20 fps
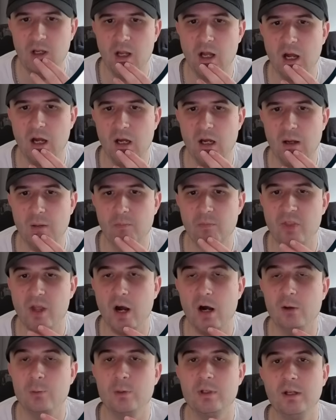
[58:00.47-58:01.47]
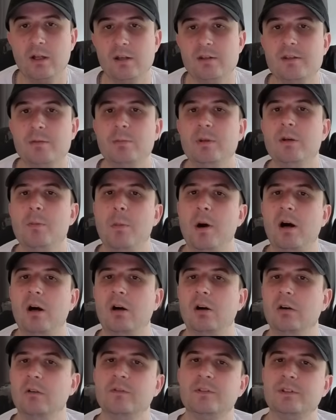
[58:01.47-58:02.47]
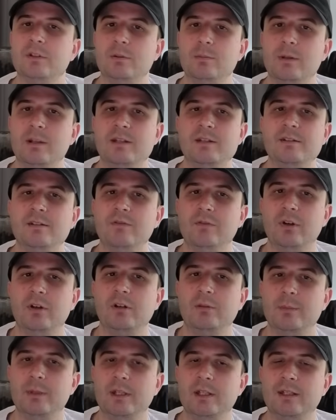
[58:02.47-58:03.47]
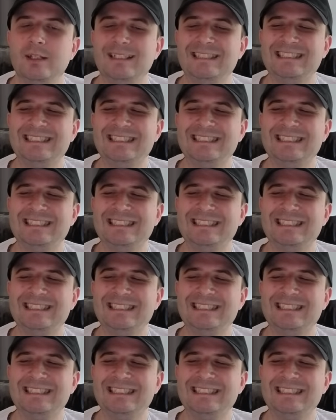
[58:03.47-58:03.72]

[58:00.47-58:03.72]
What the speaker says: that I would like to be a part of, so please invite me.